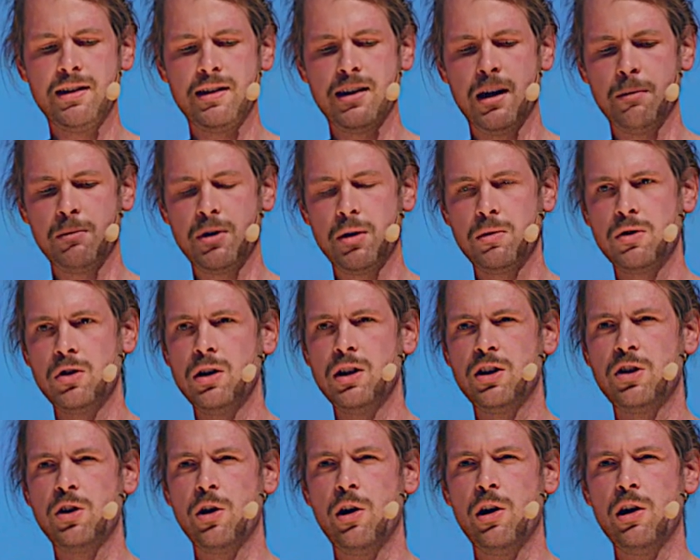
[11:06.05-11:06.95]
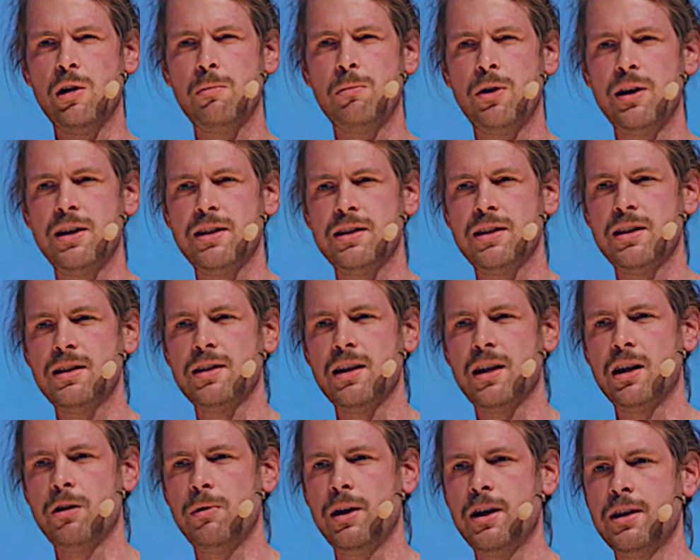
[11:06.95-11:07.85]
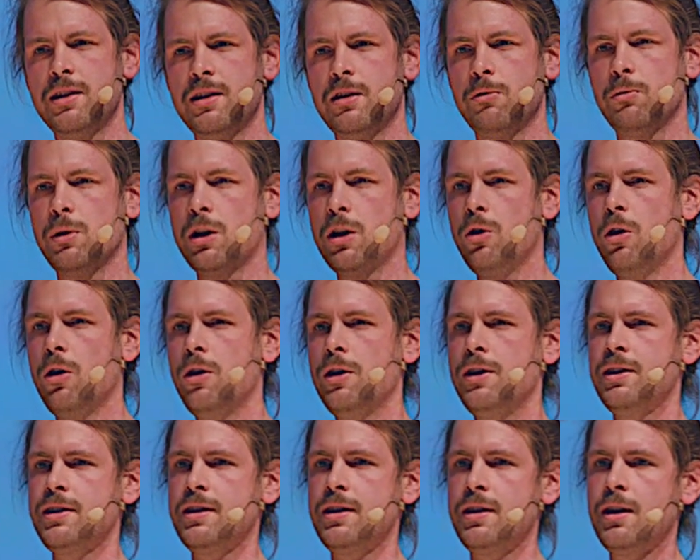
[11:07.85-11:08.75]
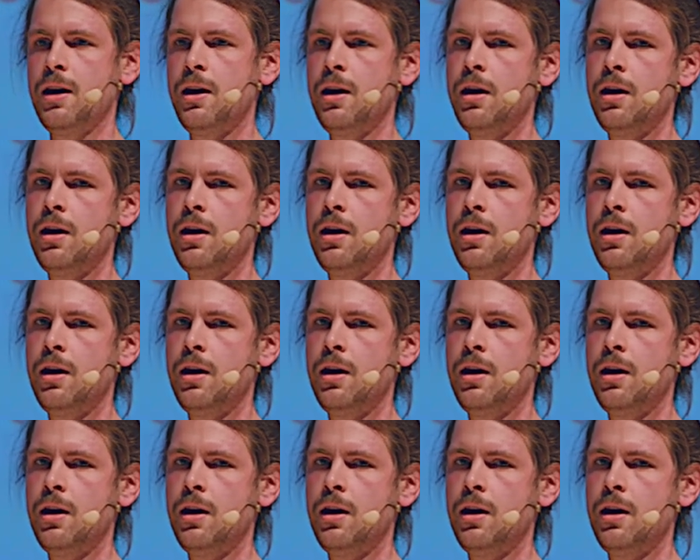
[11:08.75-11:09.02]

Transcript: sometimes you need curly braces, otherwise it will hoist